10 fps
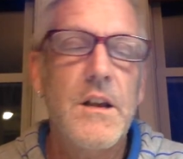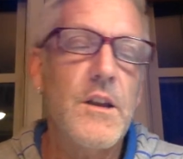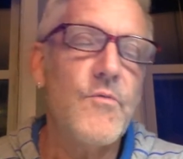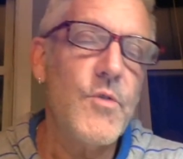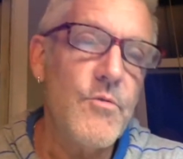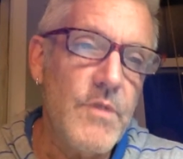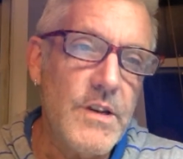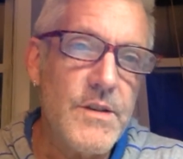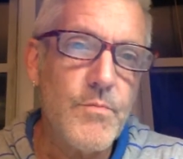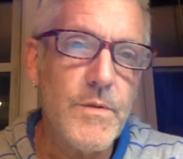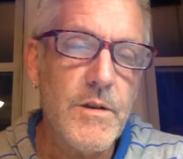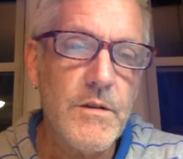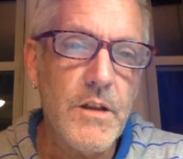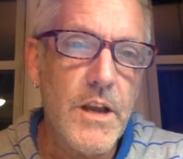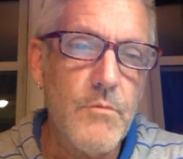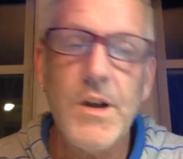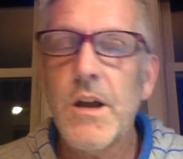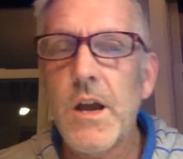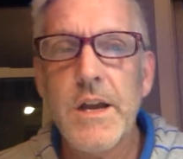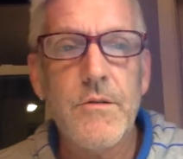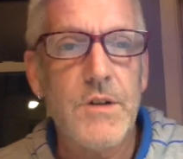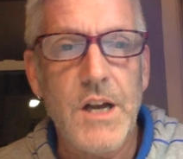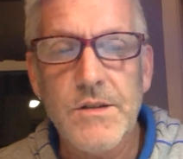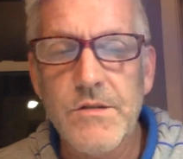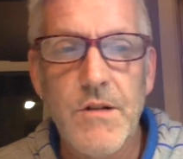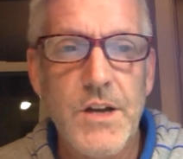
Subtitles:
if you need to be late, well, I know what I'll do.